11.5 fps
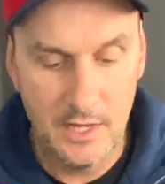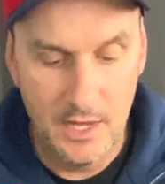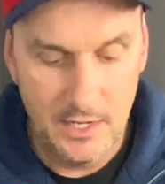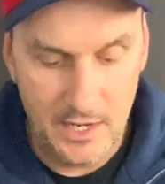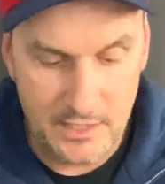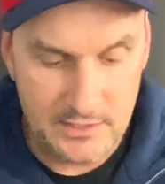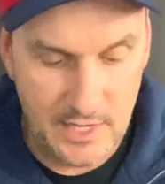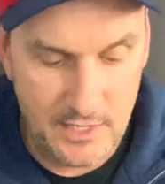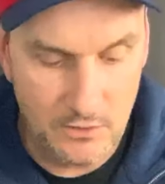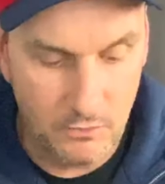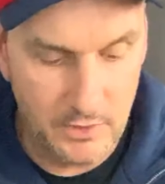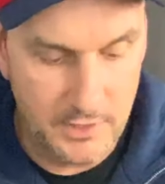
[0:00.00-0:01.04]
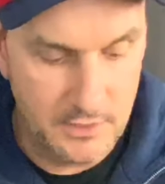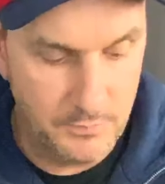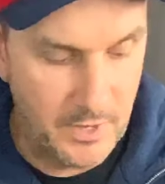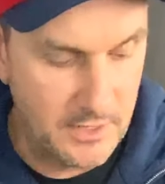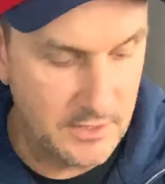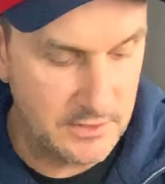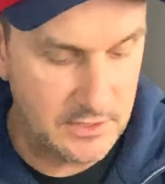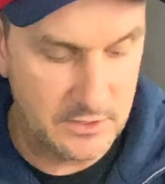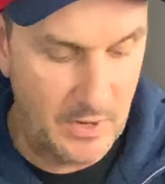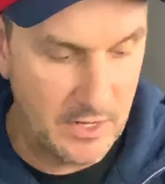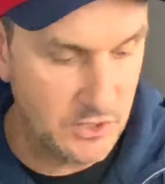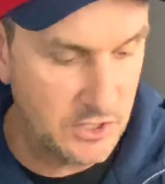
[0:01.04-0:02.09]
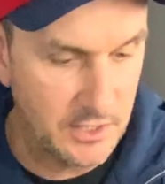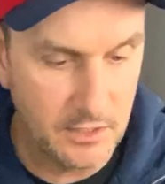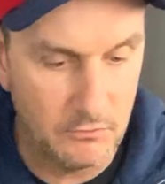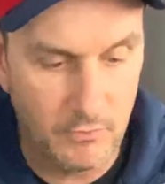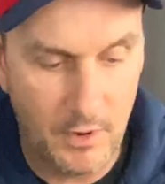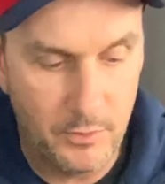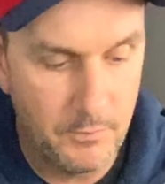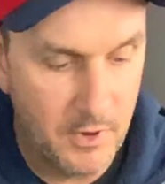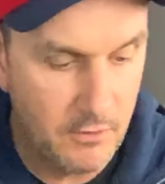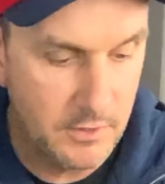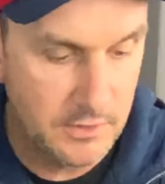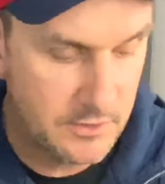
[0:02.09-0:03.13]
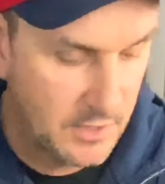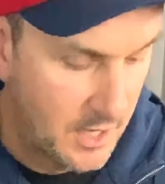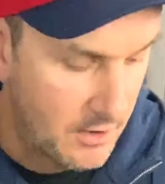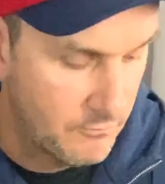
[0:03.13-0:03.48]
Like I said, all independent suspension, little rubber mirrors,